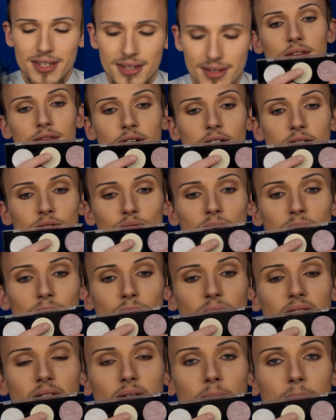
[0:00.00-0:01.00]
The first one
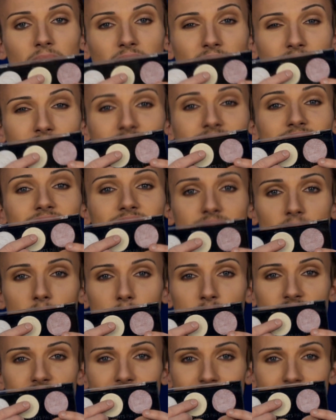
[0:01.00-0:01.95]
we'll apply is Summer